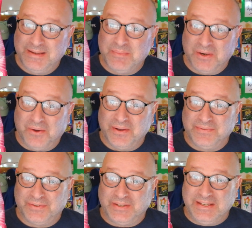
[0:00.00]
in my
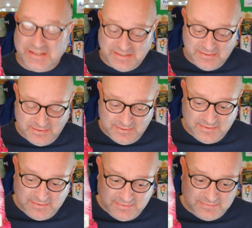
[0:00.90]
life, I think.
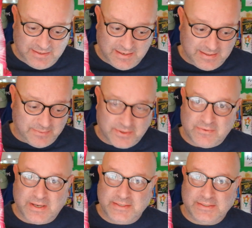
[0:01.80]
Yeah, they were
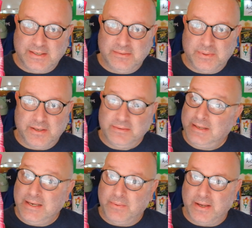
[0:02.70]
crazy. But
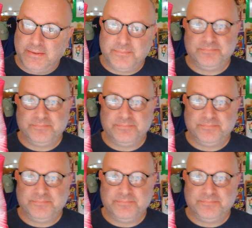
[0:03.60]
anyway,